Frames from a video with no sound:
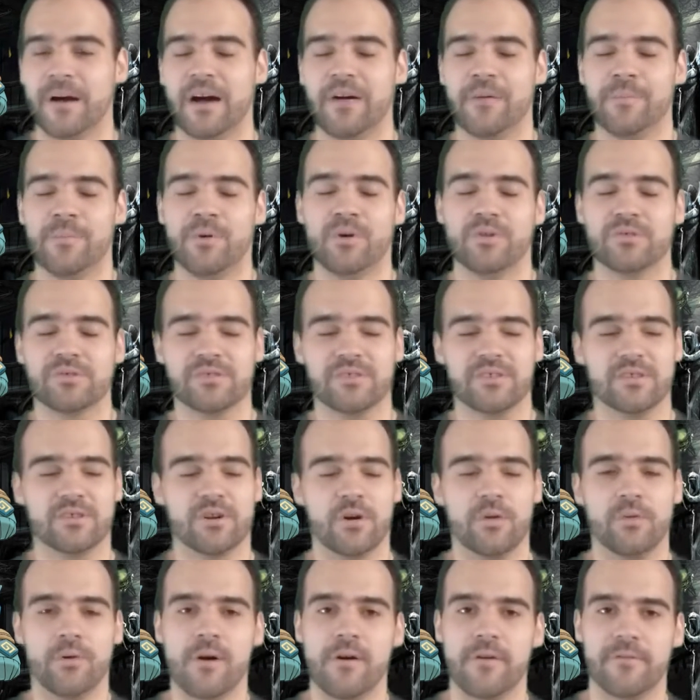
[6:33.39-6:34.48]
But I'll mostly
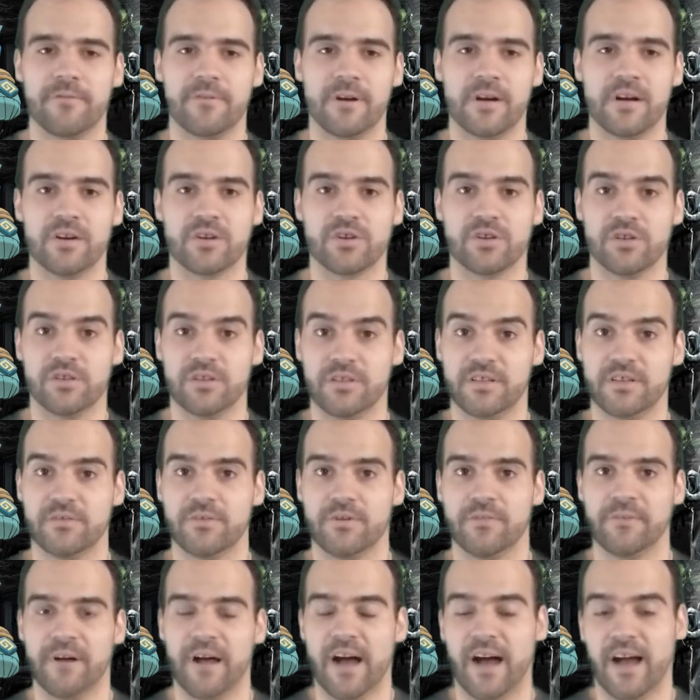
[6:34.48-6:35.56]
go with
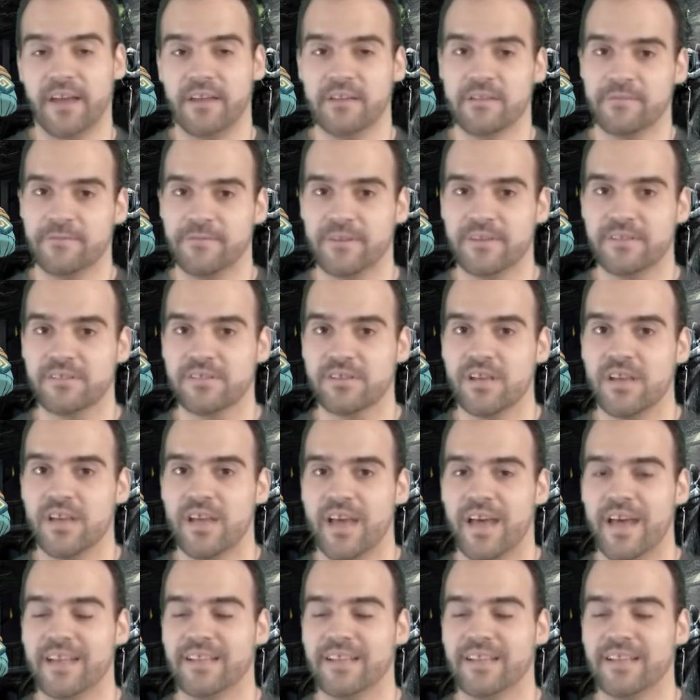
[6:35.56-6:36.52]
Golem with Iron Fist